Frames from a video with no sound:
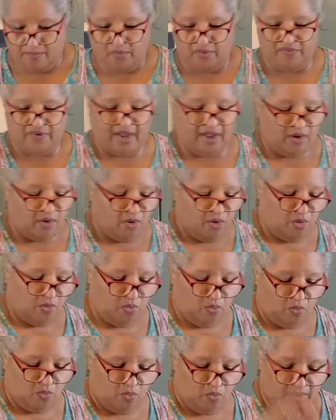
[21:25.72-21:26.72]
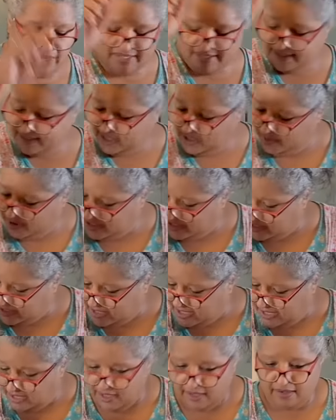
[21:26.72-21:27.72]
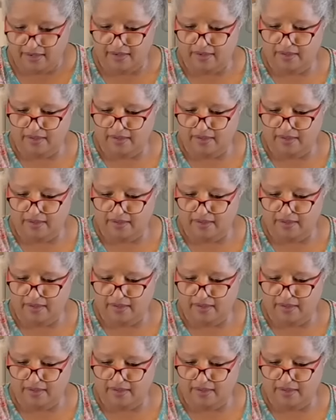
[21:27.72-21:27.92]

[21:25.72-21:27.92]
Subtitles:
We've got 1 cinnamon stick.